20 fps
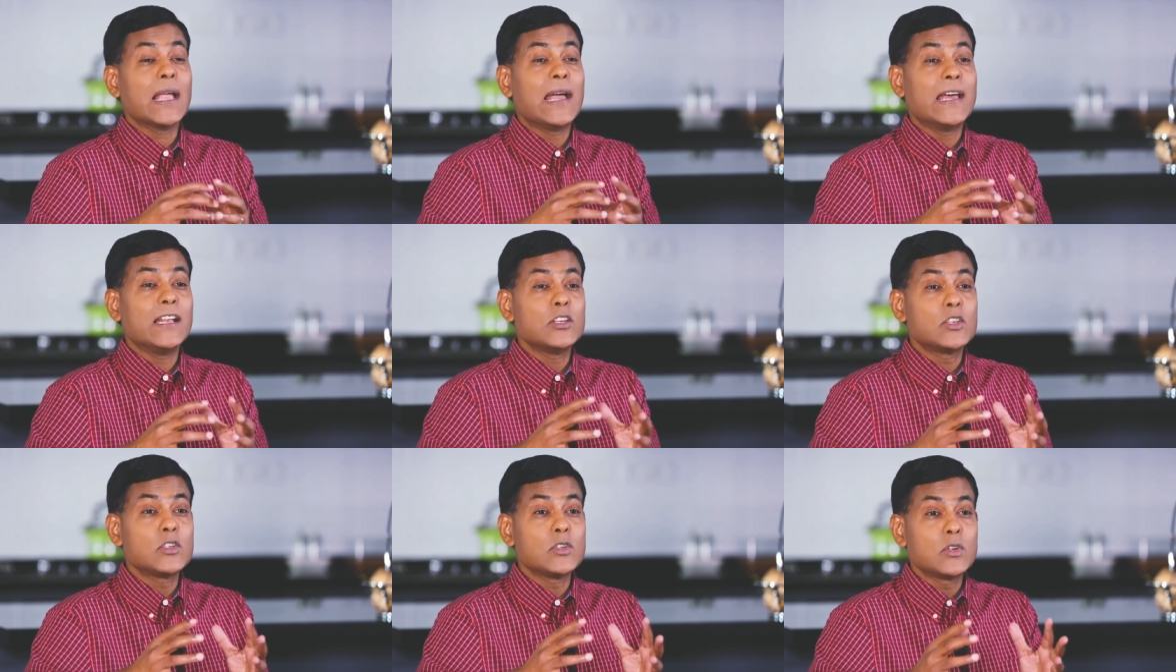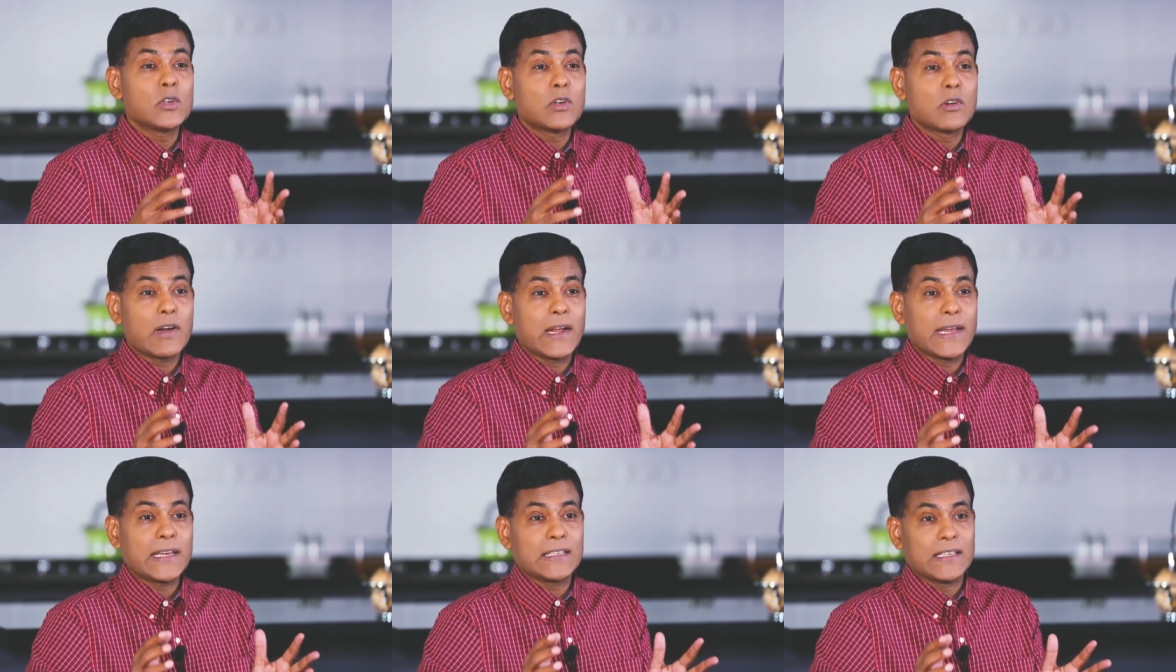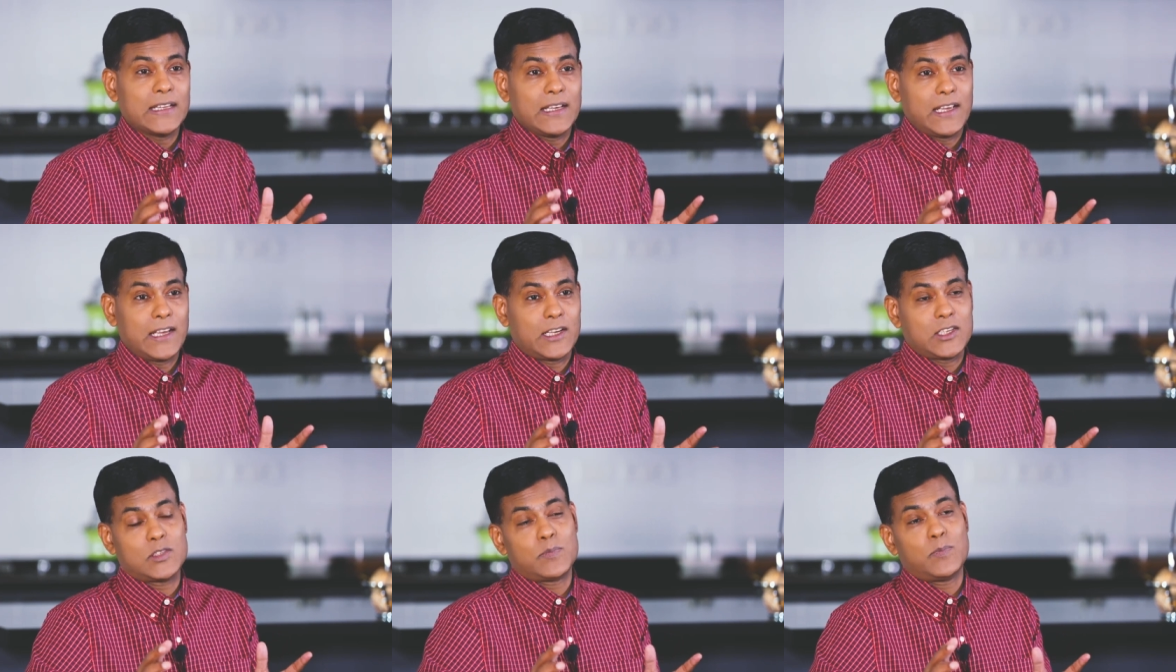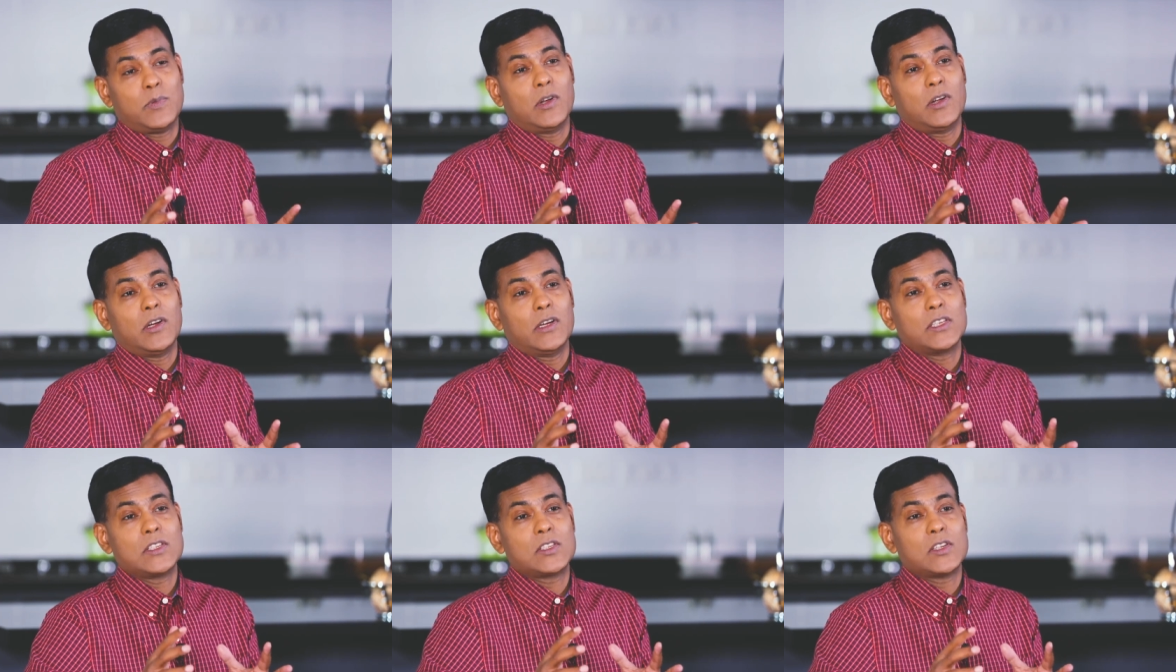and do great
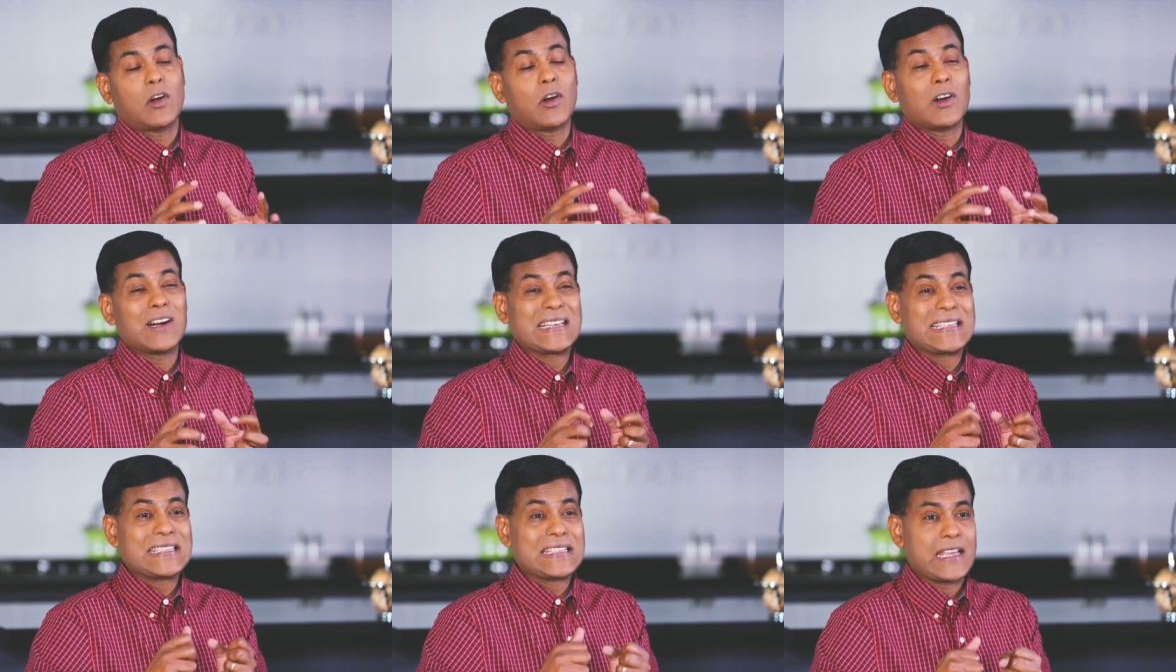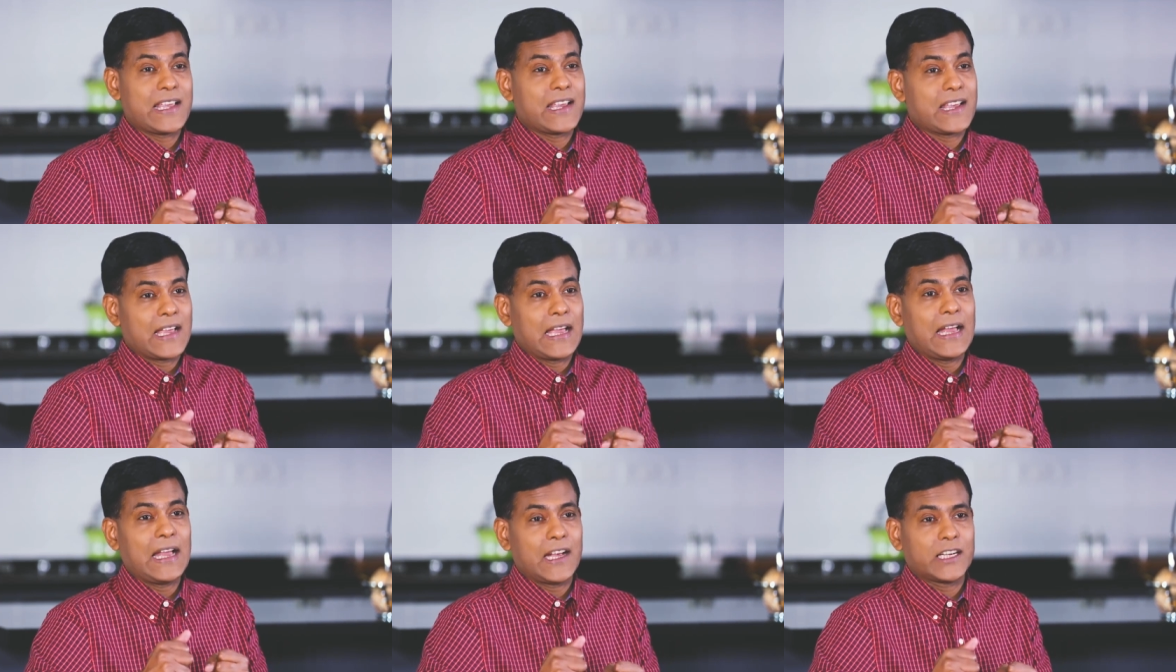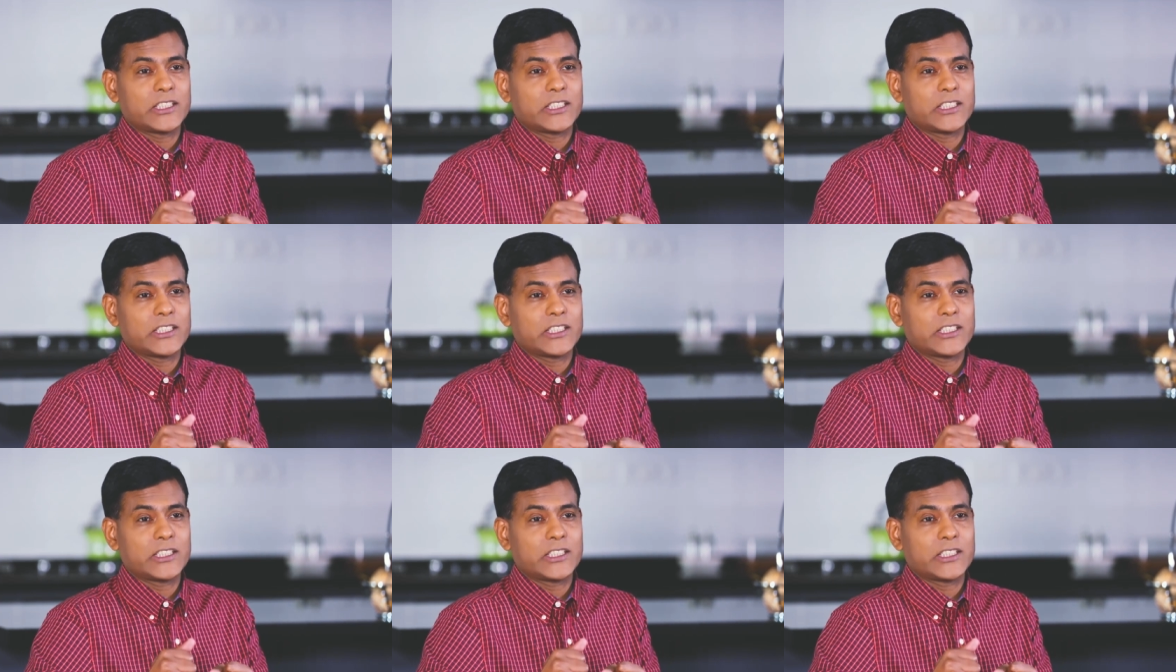exploits or take